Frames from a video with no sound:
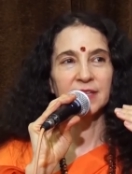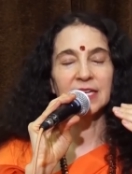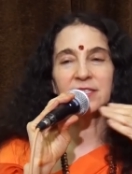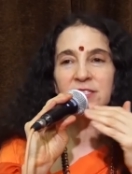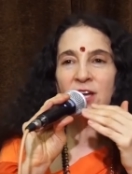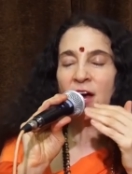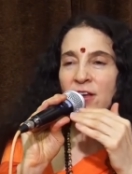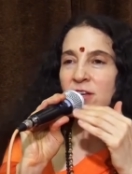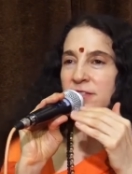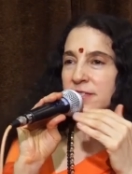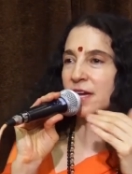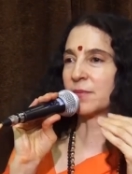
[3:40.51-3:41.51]
it's not
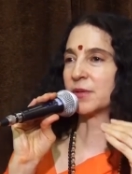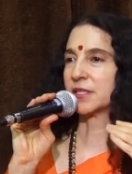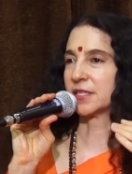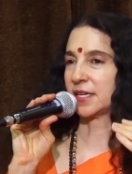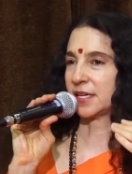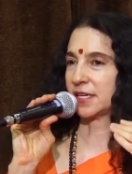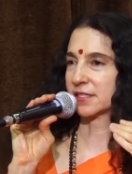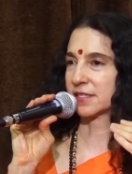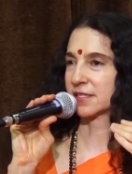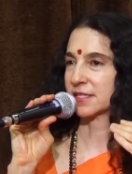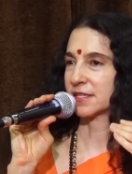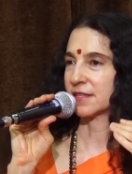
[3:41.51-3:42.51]
all
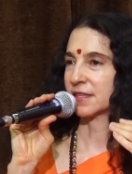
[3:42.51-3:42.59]
simultaneous.